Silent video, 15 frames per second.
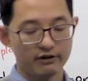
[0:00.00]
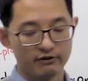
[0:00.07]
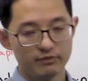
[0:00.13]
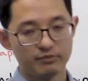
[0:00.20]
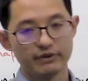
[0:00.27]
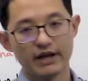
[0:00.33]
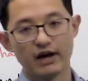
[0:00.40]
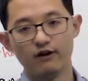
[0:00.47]
It
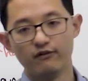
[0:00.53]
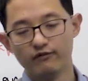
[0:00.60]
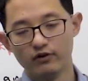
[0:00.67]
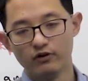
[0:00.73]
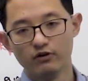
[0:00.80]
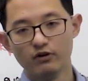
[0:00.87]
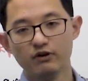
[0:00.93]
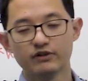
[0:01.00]
would be
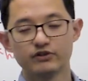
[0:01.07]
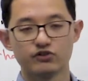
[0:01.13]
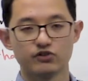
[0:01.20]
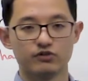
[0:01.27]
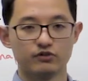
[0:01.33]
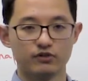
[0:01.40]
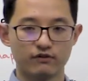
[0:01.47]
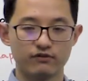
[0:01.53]
helpful
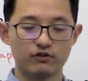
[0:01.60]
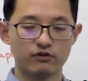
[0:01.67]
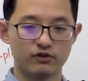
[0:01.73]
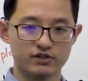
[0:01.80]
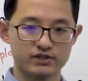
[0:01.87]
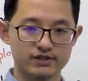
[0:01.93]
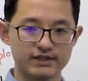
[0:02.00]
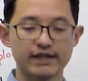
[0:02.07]
to, of course,